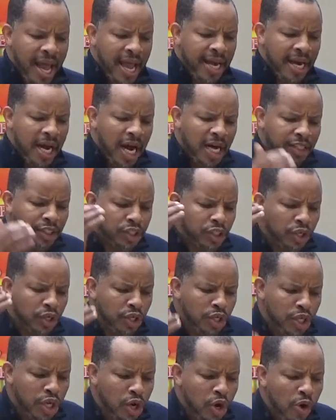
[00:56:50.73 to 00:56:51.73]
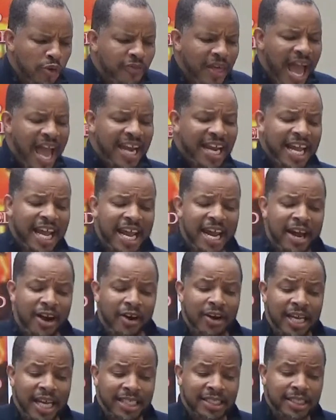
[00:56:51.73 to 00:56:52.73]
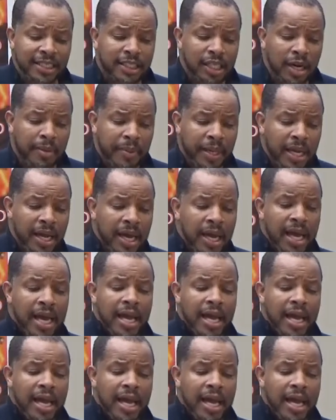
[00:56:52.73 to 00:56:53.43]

And unto you that hear, listen to me,